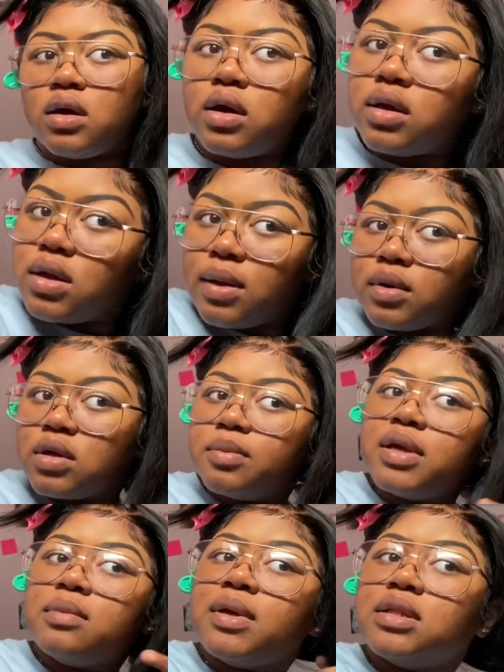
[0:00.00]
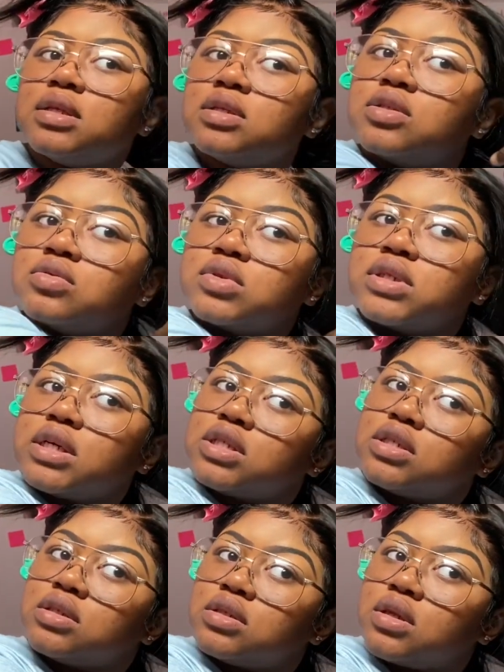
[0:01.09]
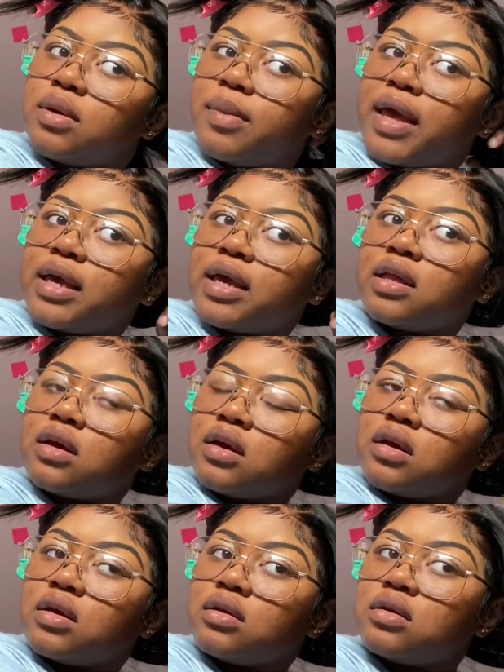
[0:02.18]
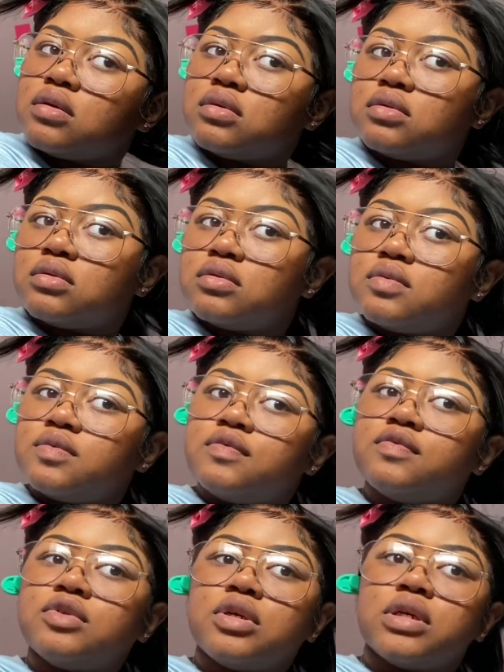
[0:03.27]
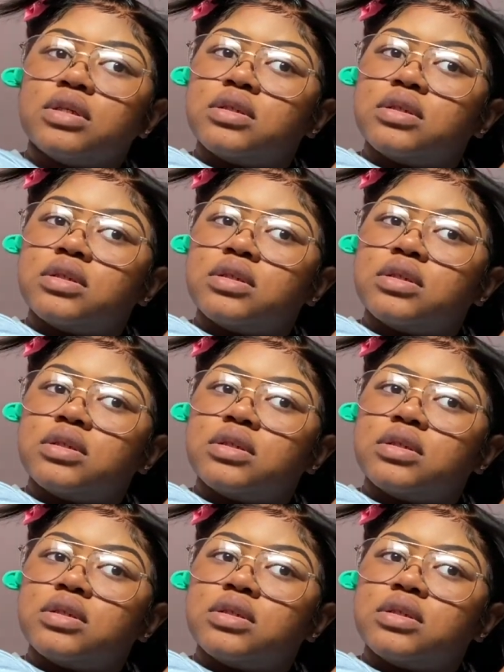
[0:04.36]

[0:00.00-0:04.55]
Then I'm gonna make this 2 sections, a back and a front.